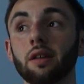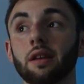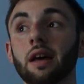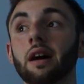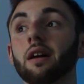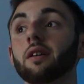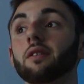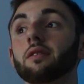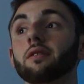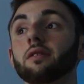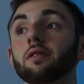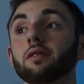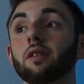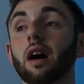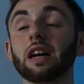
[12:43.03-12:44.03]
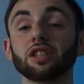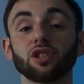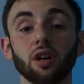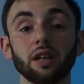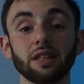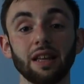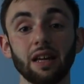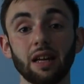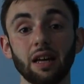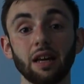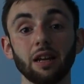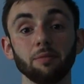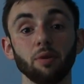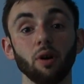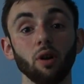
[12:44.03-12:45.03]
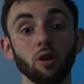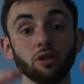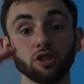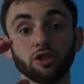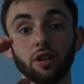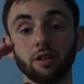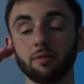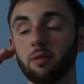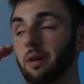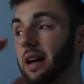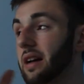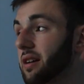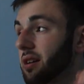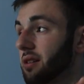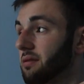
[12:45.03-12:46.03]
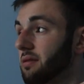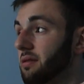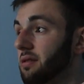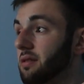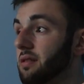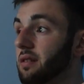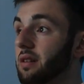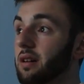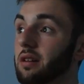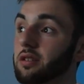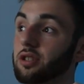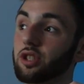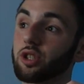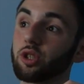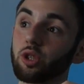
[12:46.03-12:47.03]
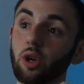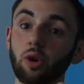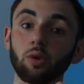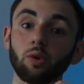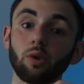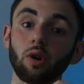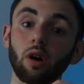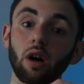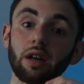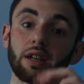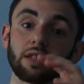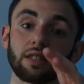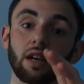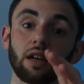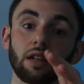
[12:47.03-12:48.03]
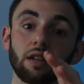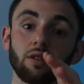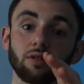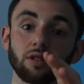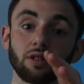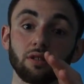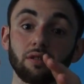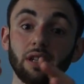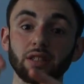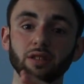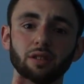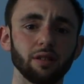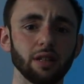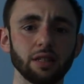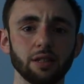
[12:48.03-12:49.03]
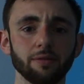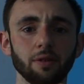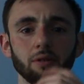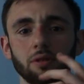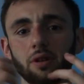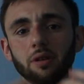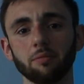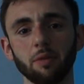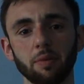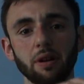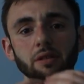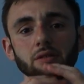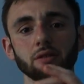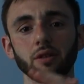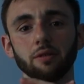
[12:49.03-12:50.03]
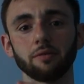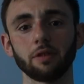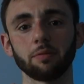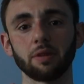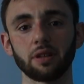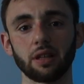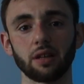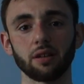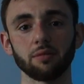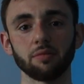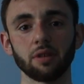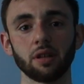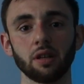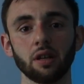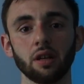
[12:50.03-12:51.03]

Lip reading: Now, I tried that and it put a lot of strain on my back. So, I decided not to do that. Sorry, that's the phone going. My parents will hopefully pick that up.